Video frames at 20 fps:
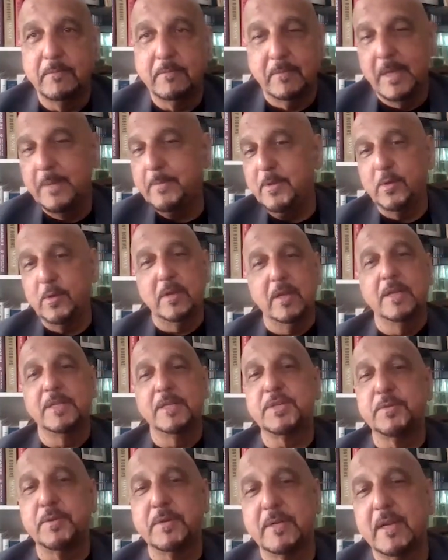Maybe you can
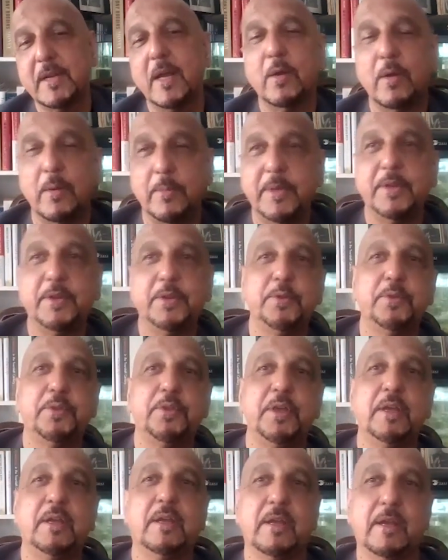answer it now. I mean, do you
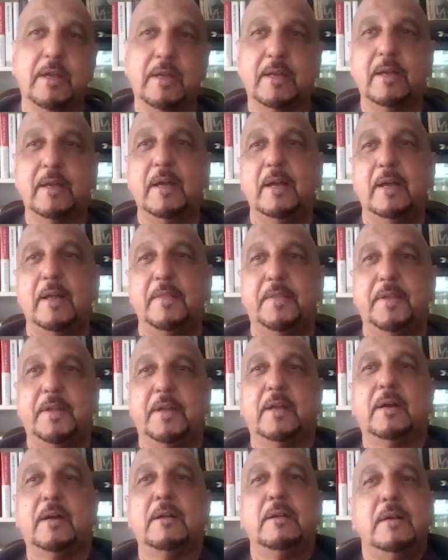think
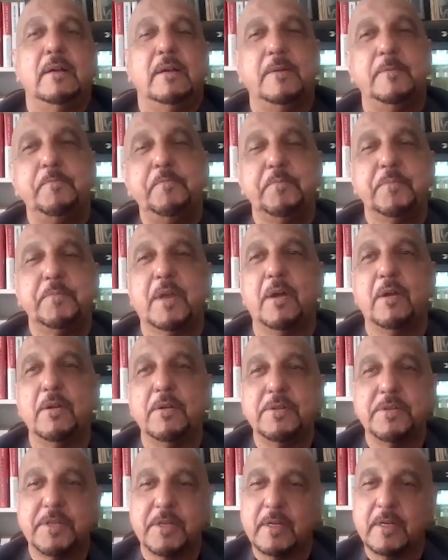that our
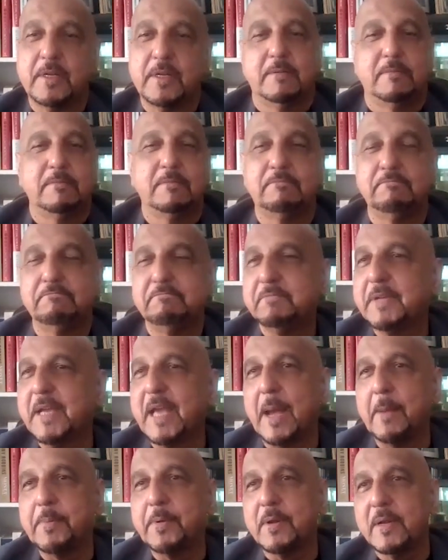current
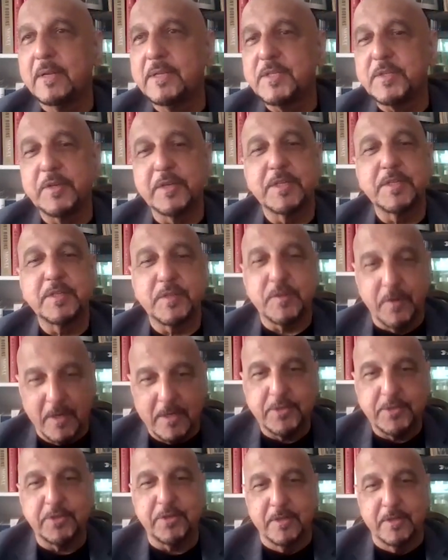capitalistic
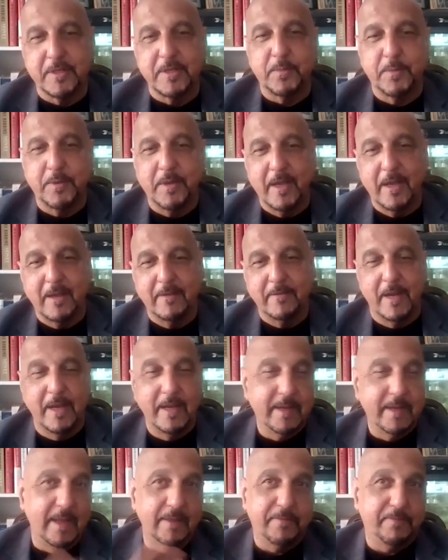structure that we have?
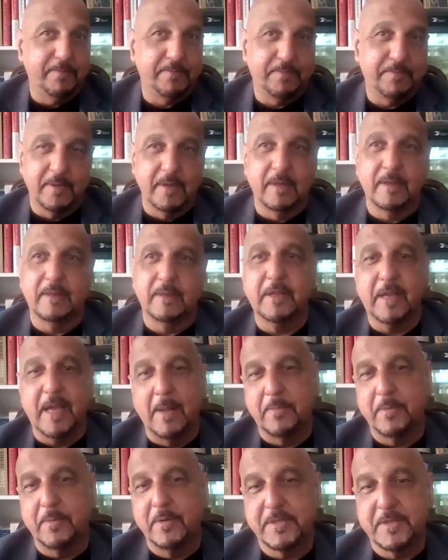I love the
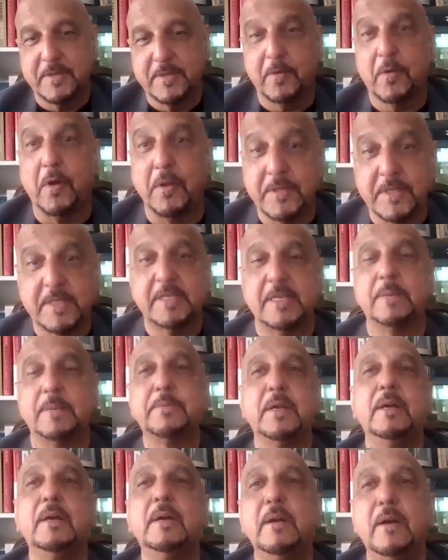capitalistic
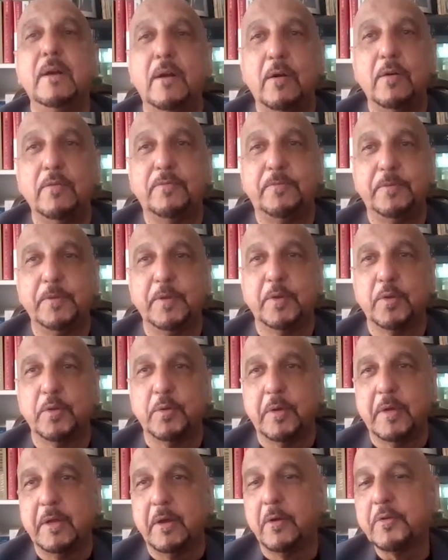concept of
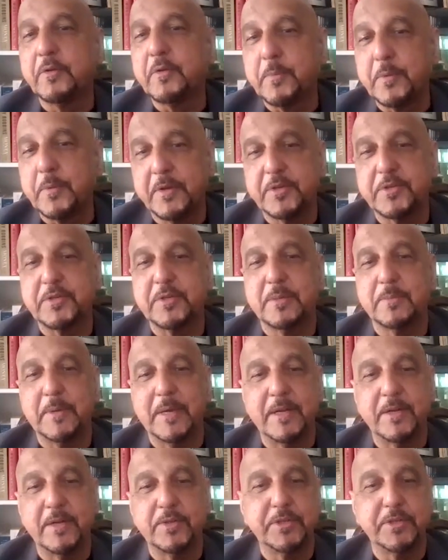entrepreneurship,
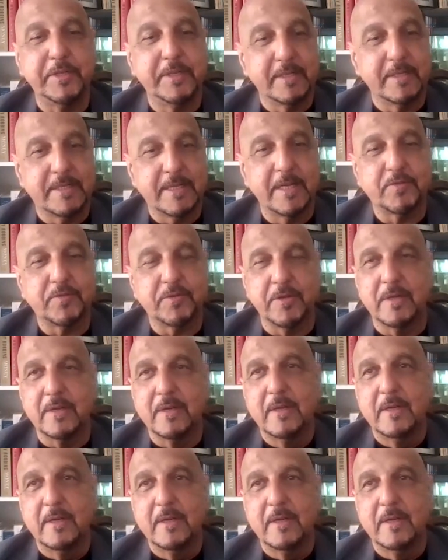energy, etc.